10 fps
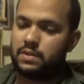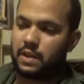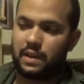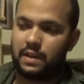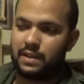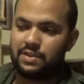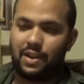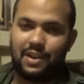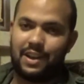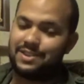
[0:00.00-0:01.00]
and I
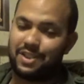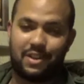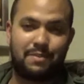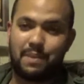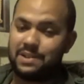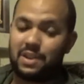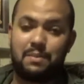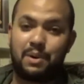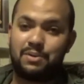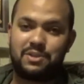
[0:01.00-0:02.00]
saw the
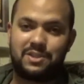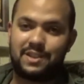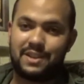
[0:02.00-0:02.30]
posts.